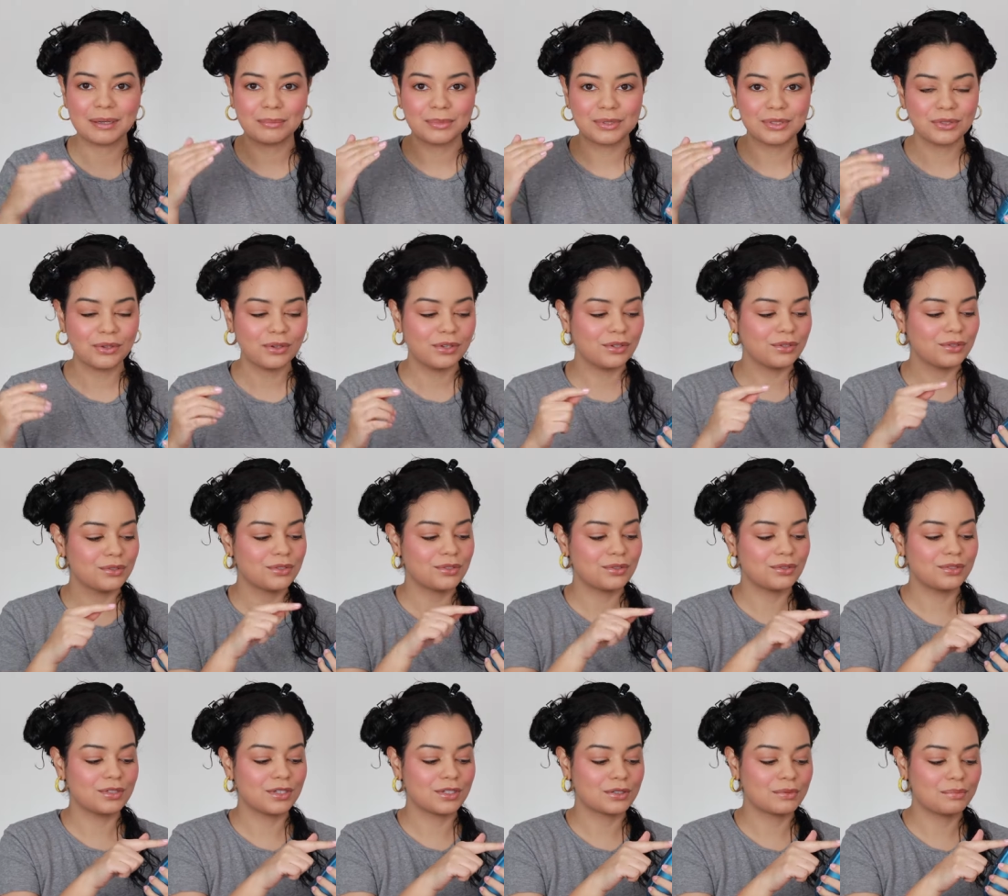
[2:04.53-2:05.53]
I'm so used
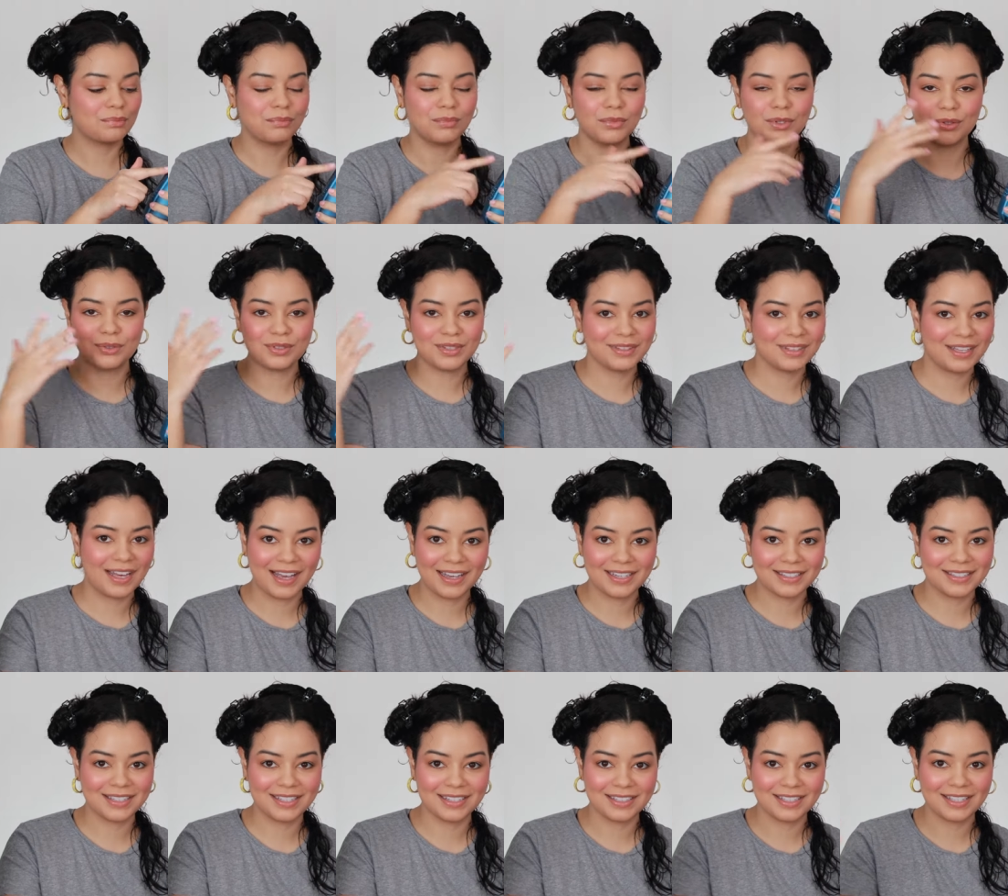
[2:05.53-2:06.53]
to just using the
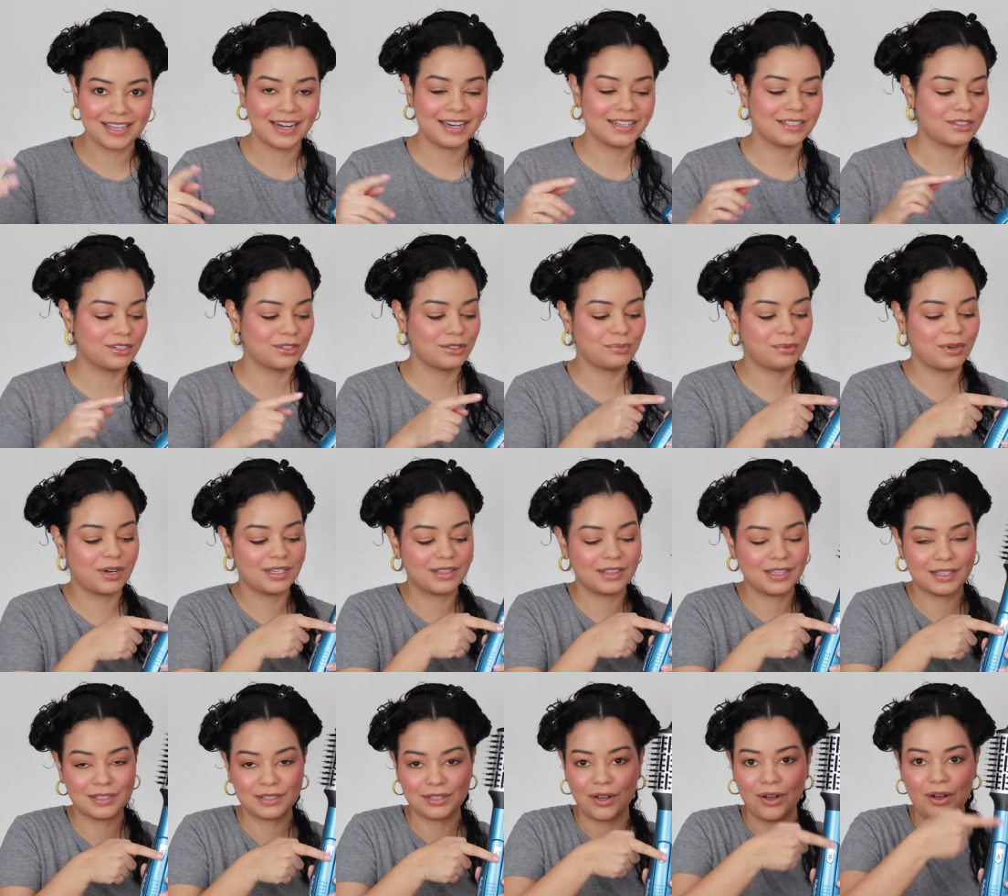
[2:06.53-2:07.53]
highest heat setting, just putting
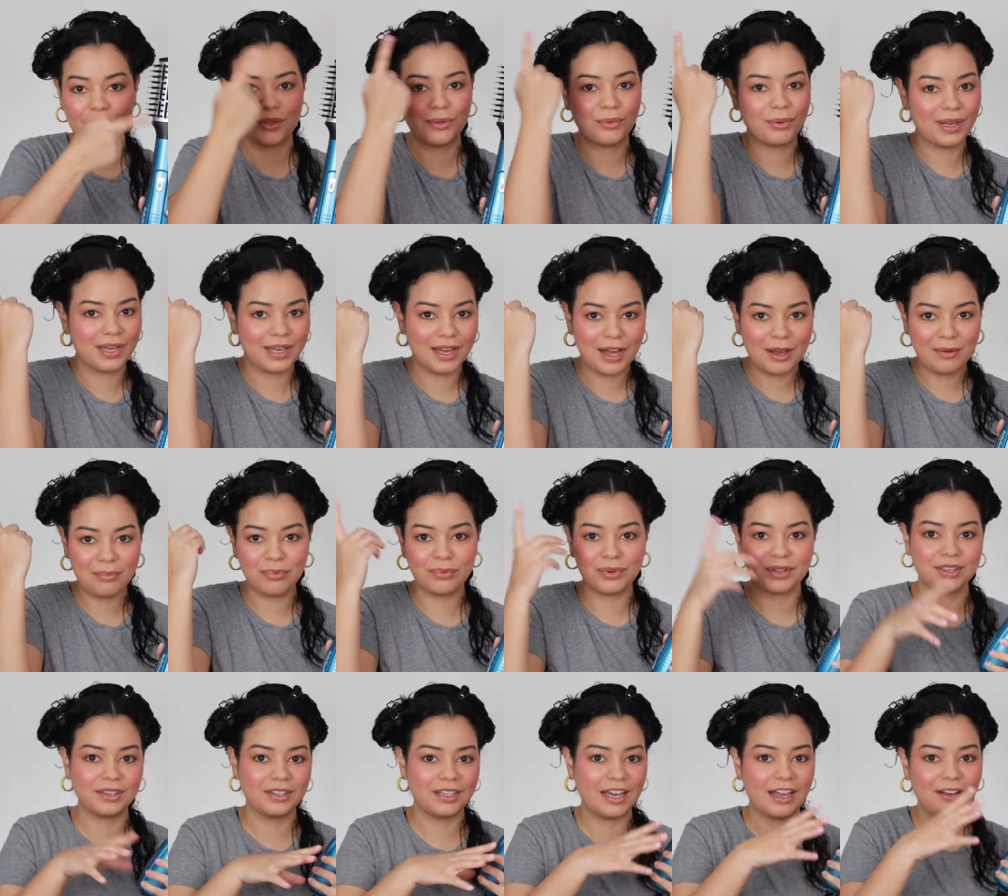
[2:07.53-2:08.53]
this all the way up
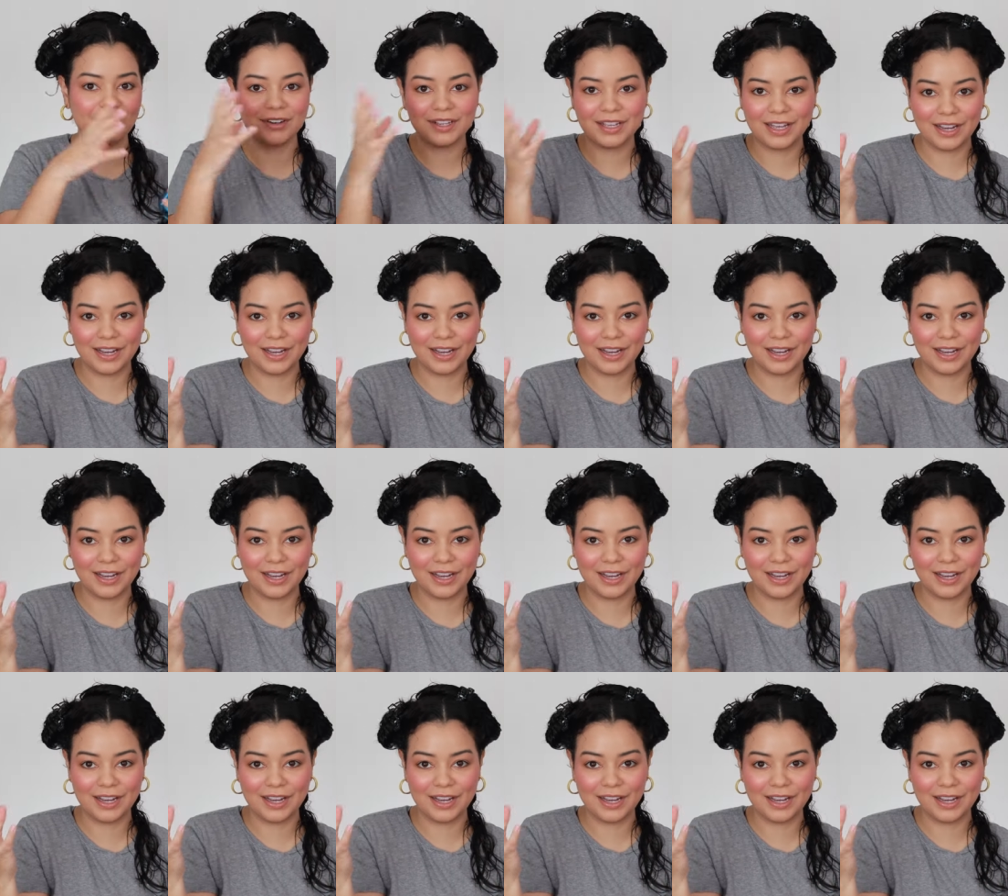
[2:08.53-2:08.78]
with every